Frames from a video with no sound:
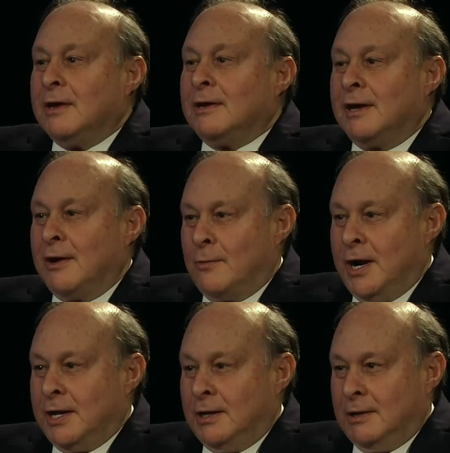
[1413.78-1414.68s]
get
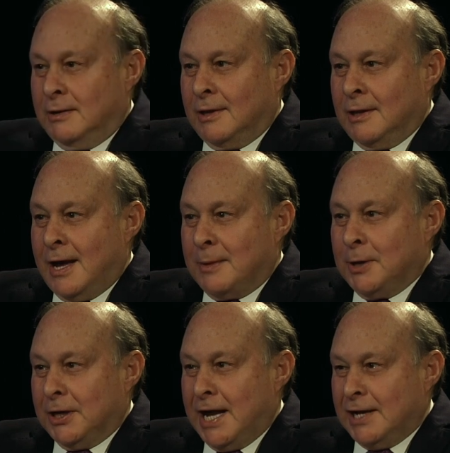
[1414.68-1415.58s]
ready. A lot of
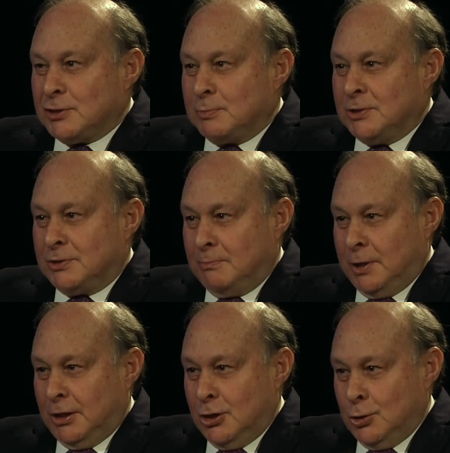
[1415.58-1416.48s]
big announcements and
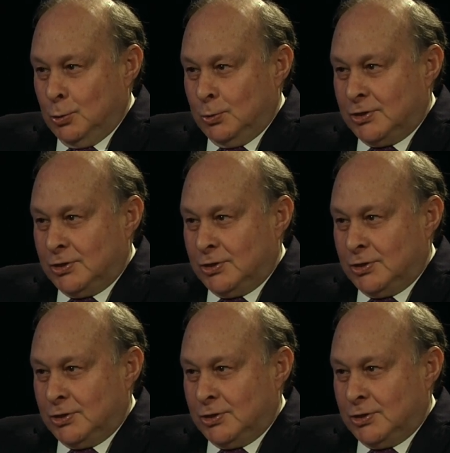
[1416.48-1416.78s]
big news.